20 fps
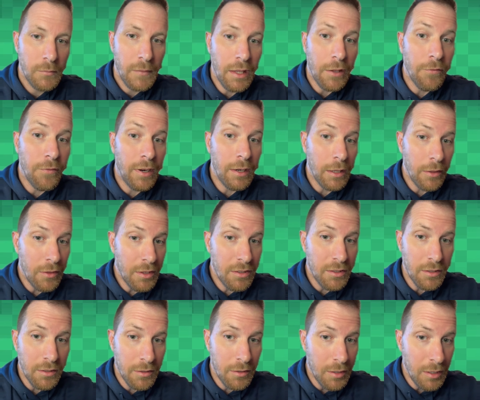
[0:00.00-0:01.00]
And finally, this
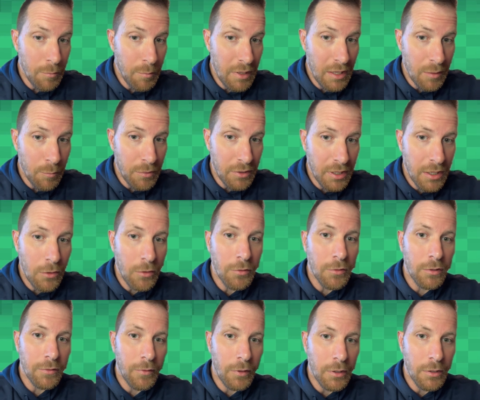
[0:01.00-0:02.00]
is the meat and
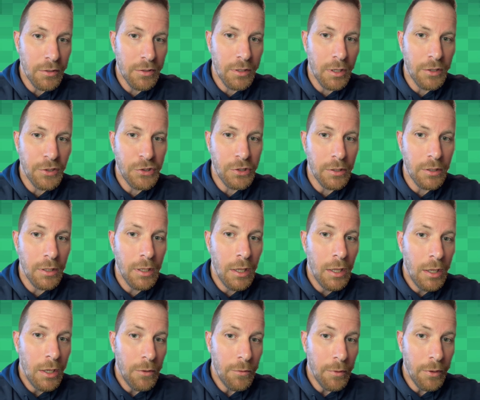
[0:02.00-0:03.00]
potatoes of our discussion
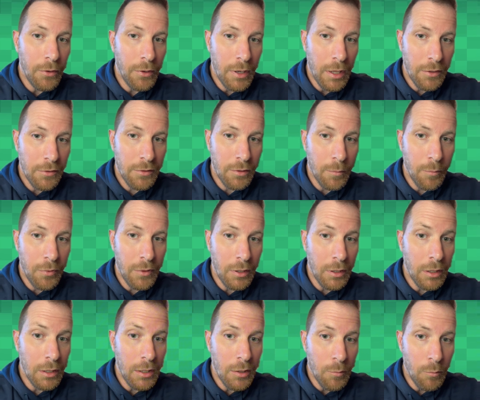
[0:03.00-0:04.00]
whether or not
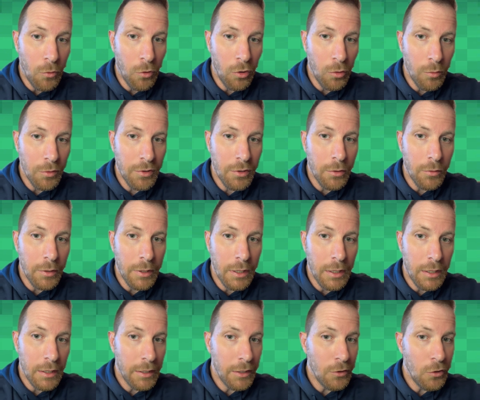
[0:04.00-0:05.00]
something immoral was going
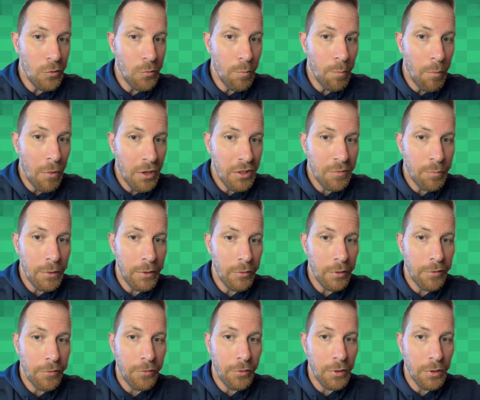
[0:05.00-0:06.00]
on. And you must be
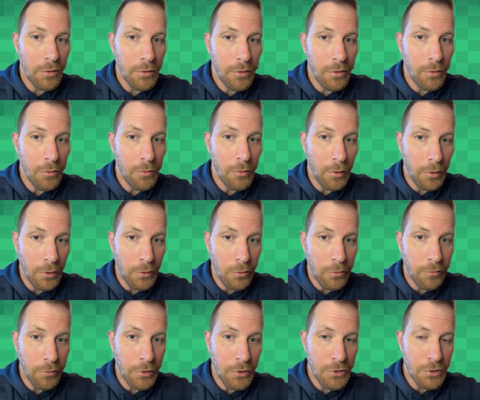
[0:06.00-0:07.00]
referring to the little
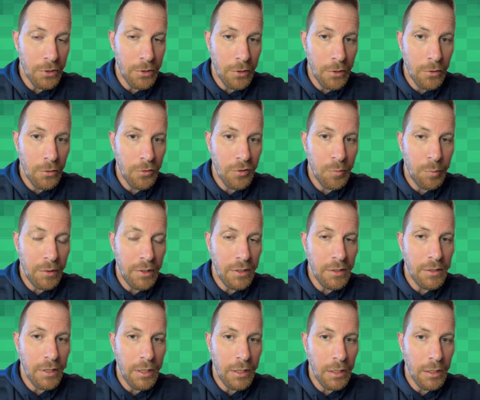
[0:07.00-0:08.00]
virgin girls being
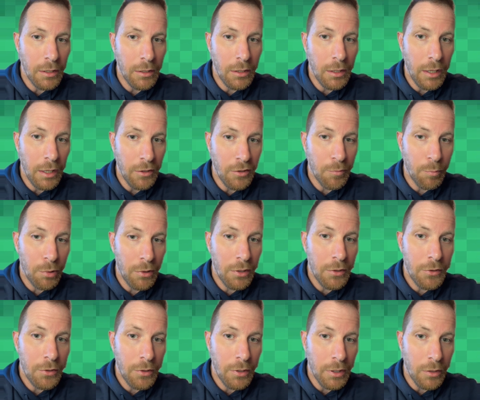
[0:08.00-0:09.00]
taken as
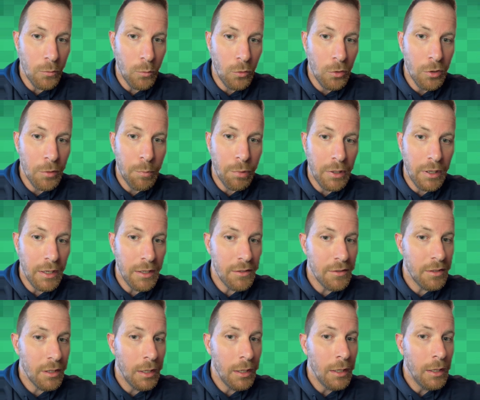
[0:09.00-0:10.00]
plunder and war
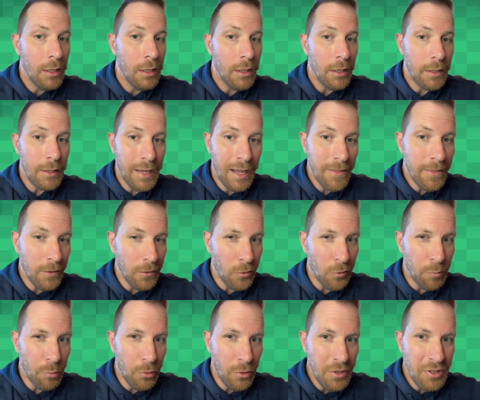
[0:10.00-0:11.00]
brides, not the
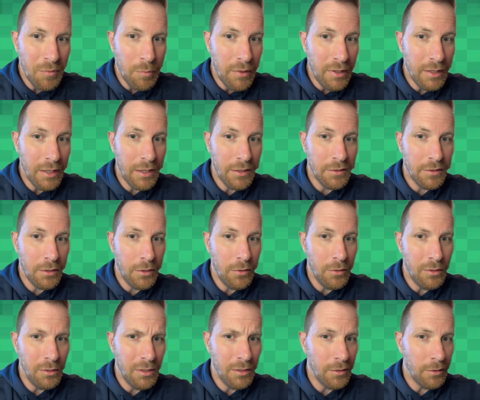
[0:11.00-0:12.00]
little boys being
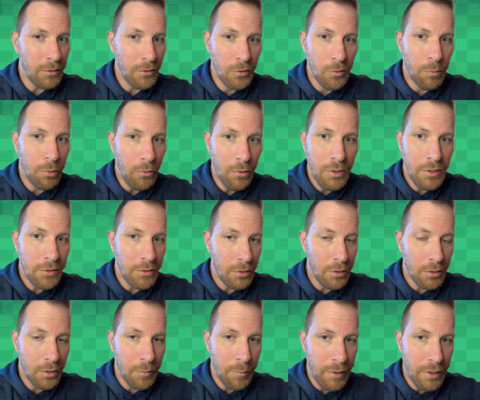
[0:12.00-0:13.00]
executed, because little boys
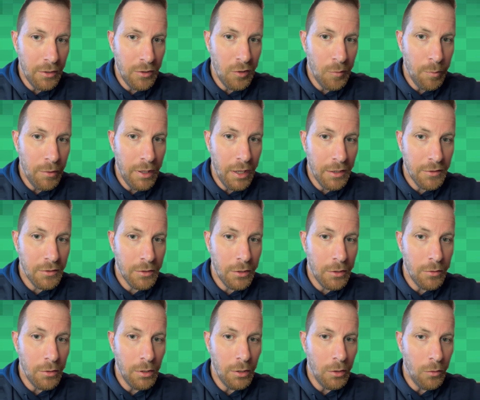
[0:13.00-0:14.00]
are commanded to be
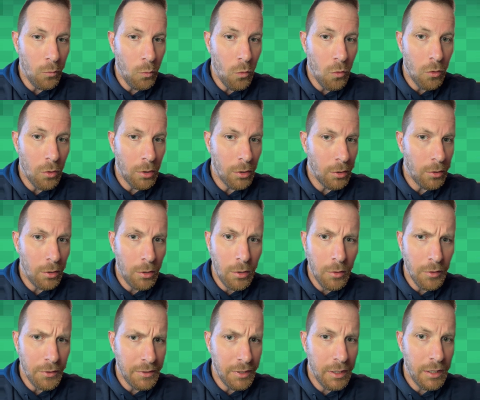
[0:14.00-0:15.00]
executed in war all
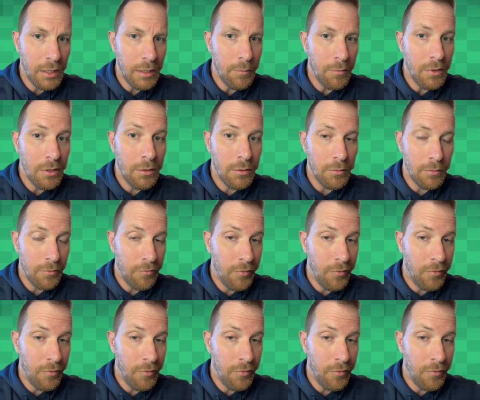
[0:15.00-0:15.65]
the time. This, in